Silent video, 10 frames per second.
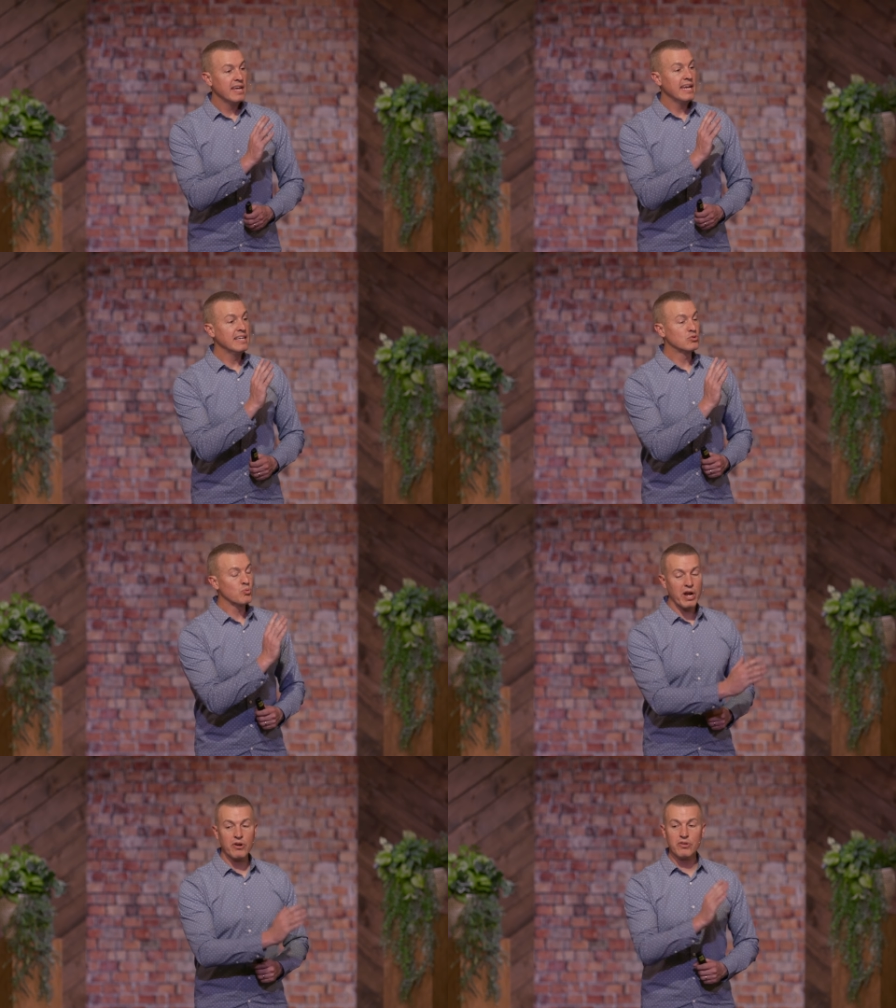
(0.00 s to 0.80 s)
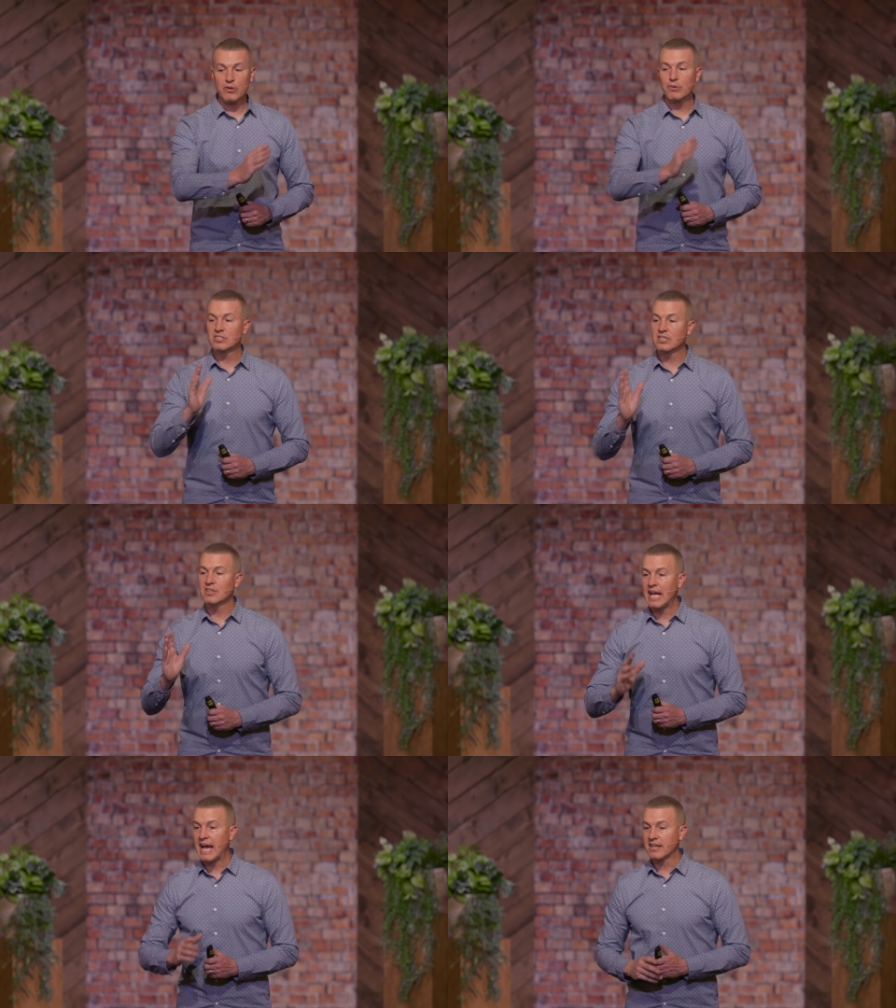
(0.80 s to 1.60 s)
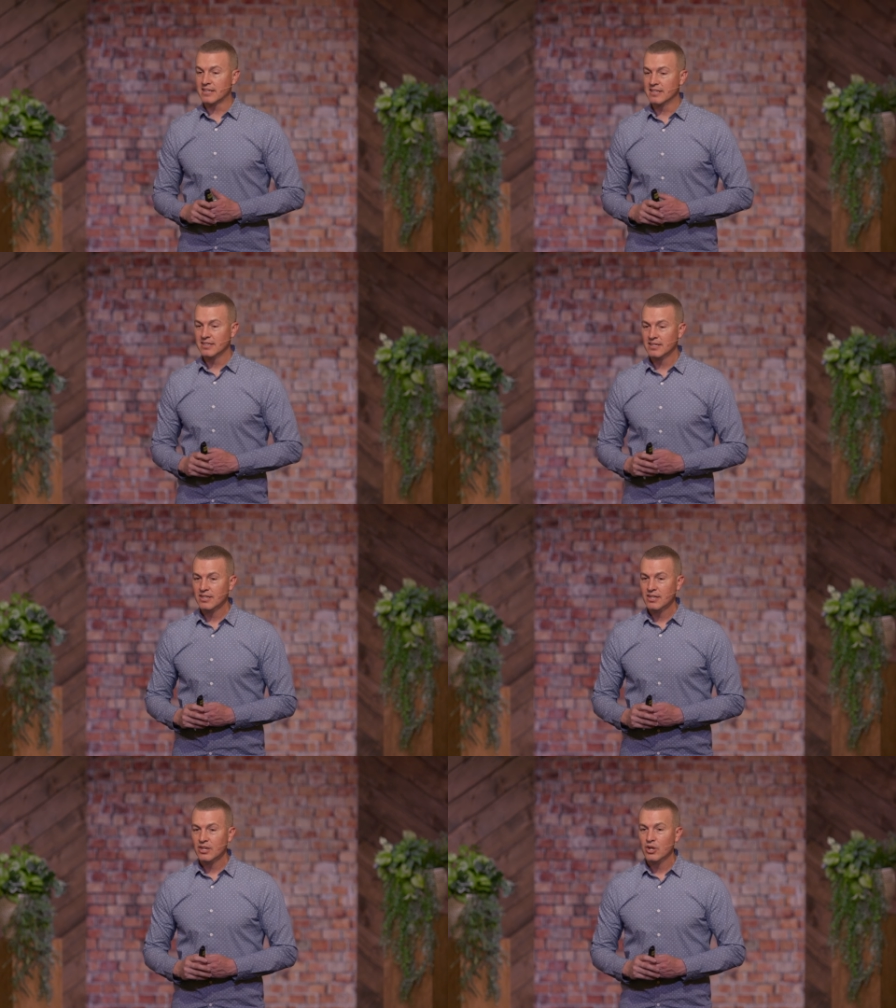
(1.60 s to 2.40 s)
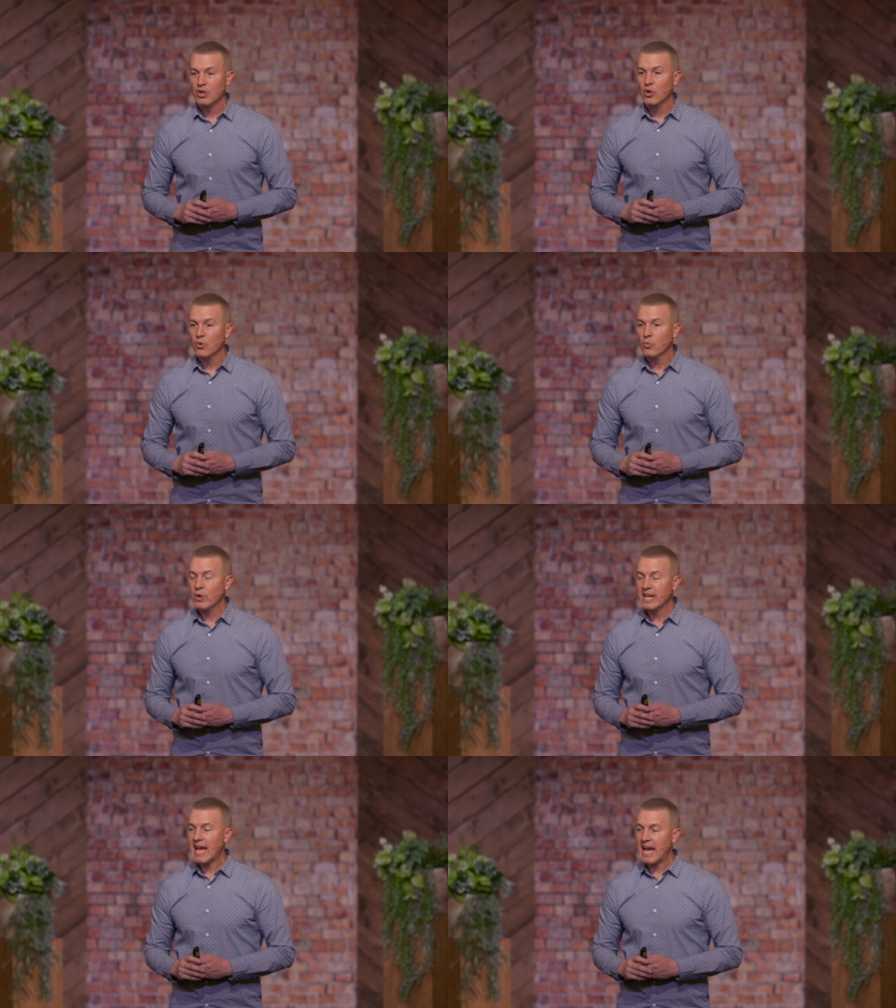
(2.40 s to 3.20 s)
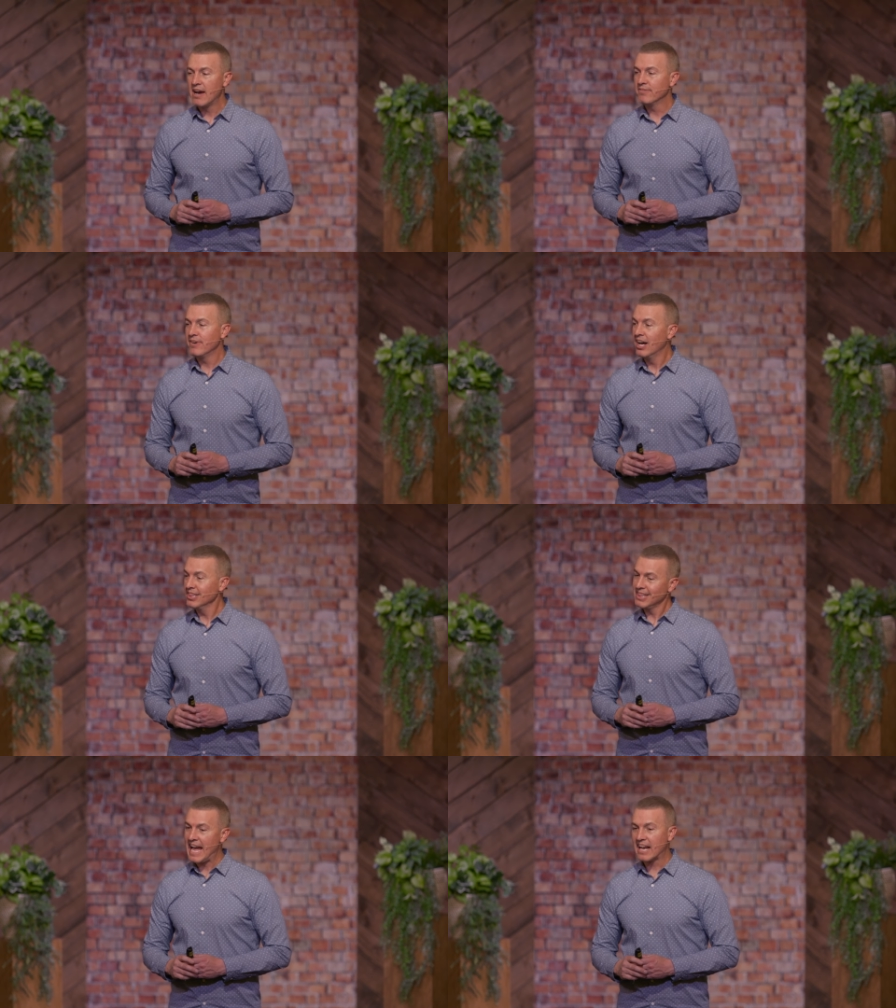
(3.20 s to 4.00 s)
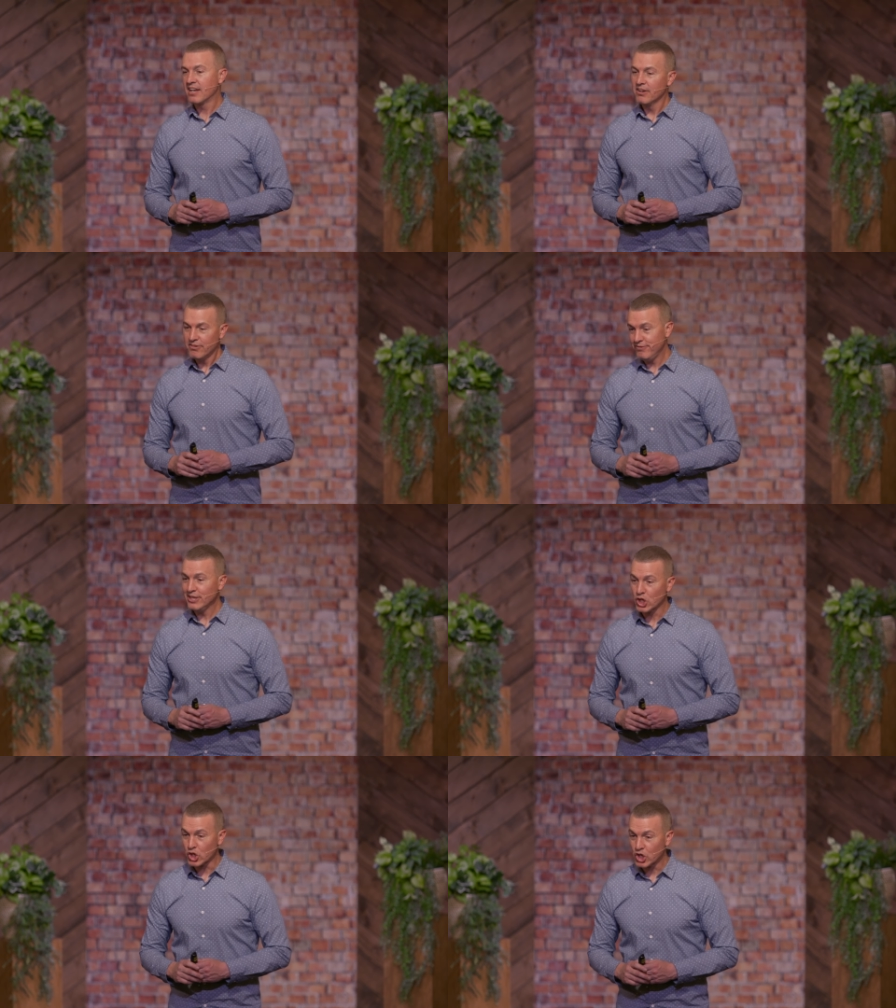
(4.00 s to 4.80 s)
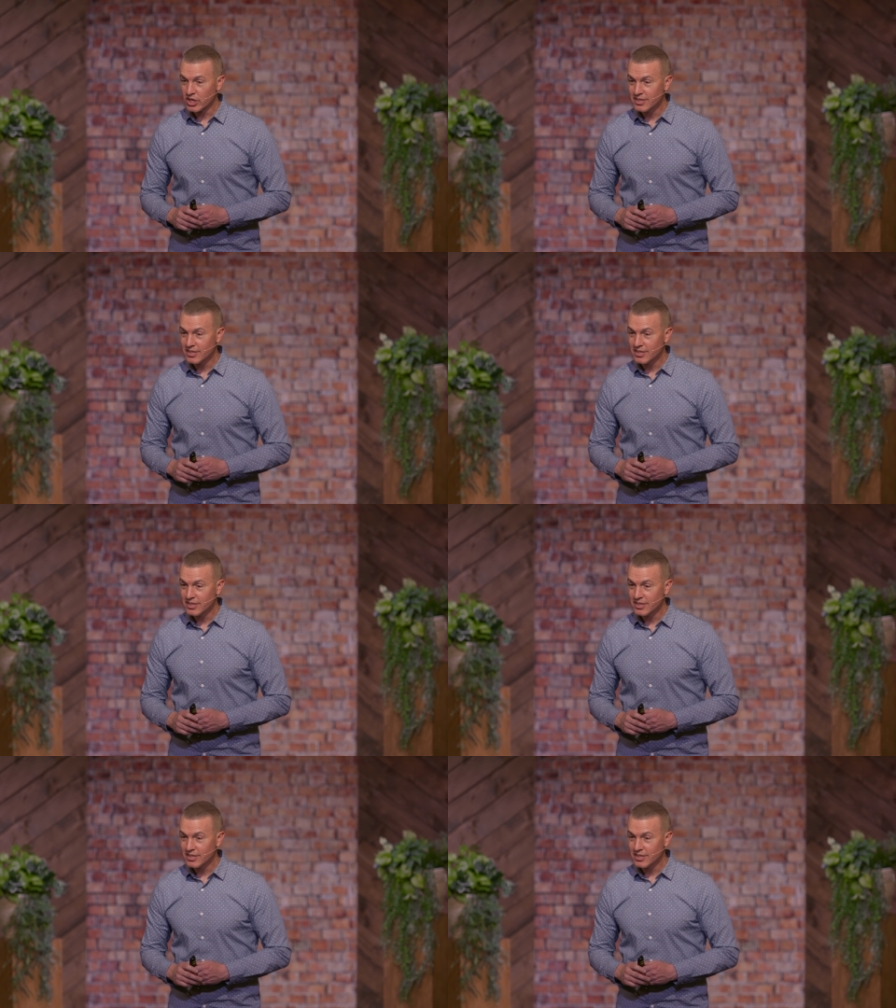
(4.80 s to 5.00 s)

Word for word: is where there is a lack, we have a lack filler.